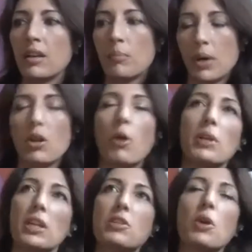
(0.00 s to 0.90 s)
but
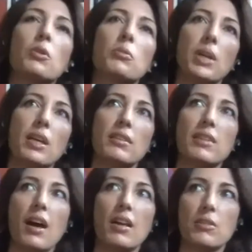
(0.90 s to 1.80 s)
nobody told me
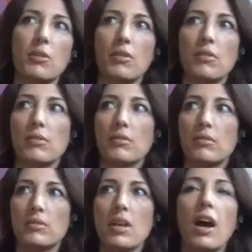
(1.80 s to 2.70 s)
that the
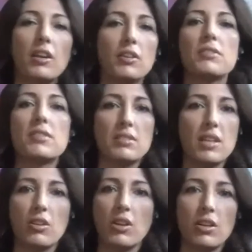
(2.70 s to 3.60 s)
title set
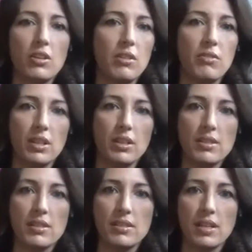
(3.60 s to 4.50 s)
decorator even
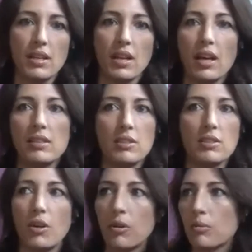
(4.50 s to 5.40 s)
existed. I didn't
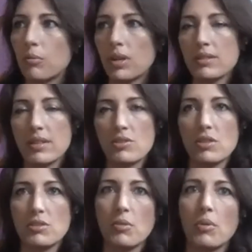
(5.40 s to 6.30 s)
know what a set
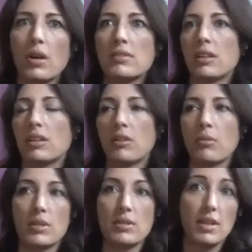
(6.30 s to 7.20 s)
dresser was. I didn't know
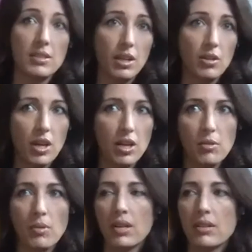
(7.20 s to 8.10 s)
what a set
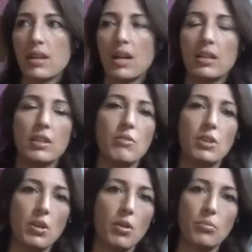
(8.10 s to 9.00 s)
decorator was. I didn't
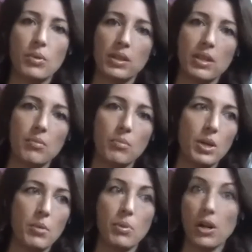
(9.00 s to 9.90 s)
even know really
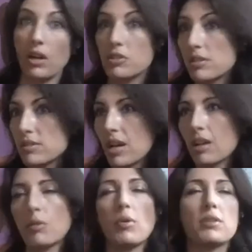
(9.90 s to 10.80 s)
what a production
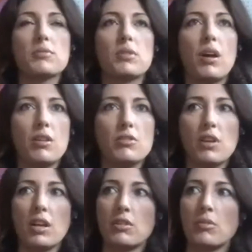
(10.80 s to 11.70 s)
designer was, what an art
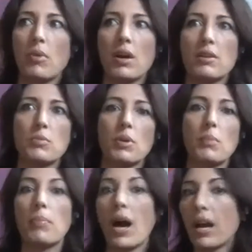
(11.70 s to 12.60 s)
director was, what a
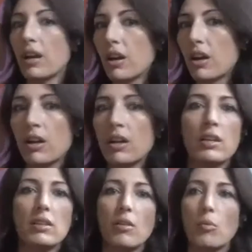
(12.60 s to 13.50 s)
buyer,
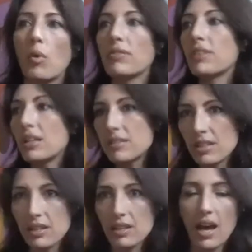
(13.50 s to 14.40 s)
what they
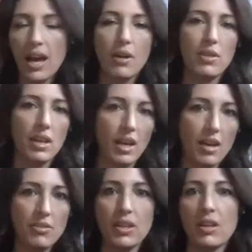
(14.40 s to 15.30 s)
did, how they
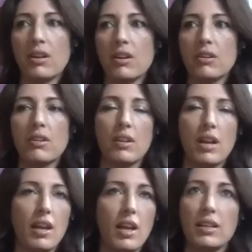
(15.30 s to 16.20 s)
got there,
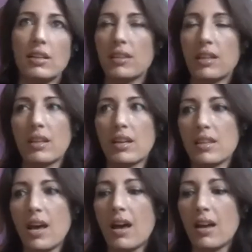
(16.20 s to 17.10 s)
anything
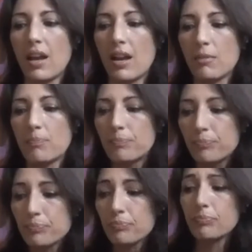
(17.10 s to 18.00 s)
like that. And
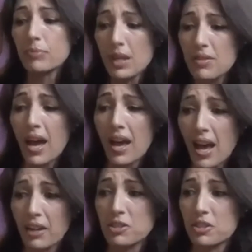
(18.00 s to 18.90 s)
that
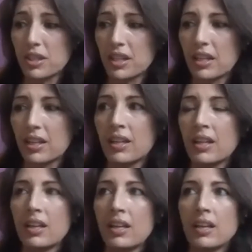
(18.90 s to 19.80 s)
actually
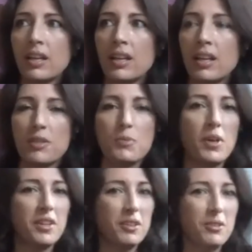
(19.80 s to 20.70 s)
is
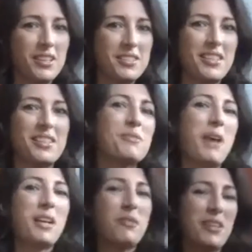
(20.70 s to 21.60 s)
one of the reasons,
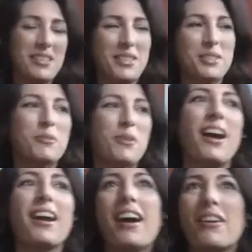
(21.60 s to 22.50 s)
many reasons
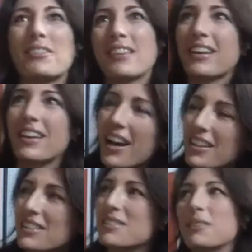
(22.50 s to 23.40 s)
why I was like, yeah,
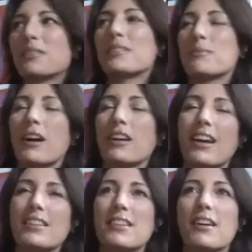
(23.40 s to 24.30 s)
let's do this
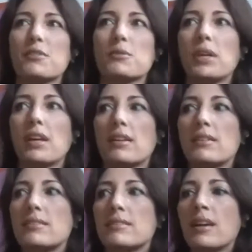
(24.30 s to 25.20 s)
podcast, Alex,
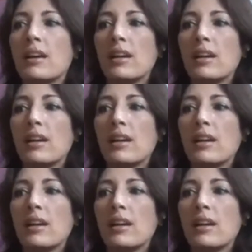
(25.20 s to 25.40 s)
because